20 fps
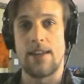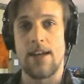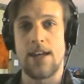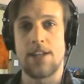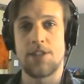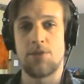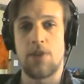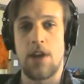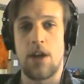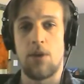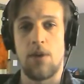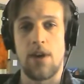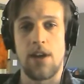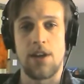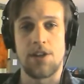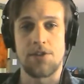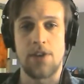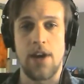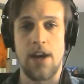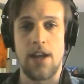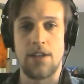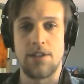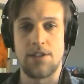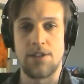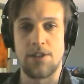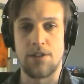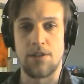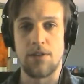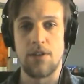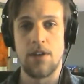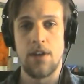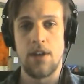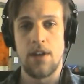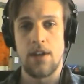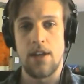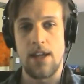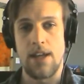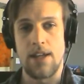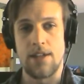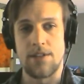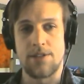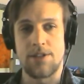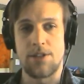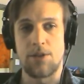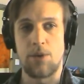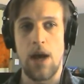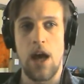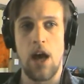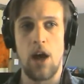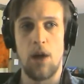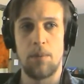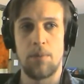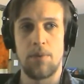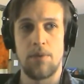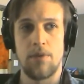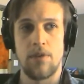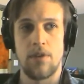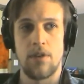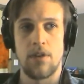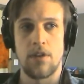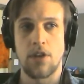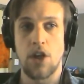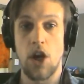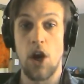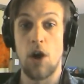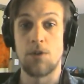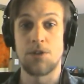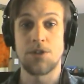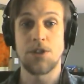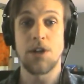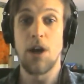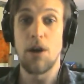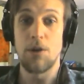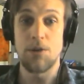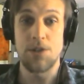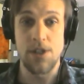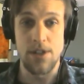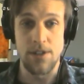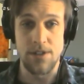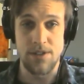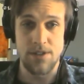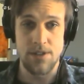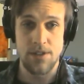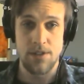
that's what I want to try and do, is to help coach coaches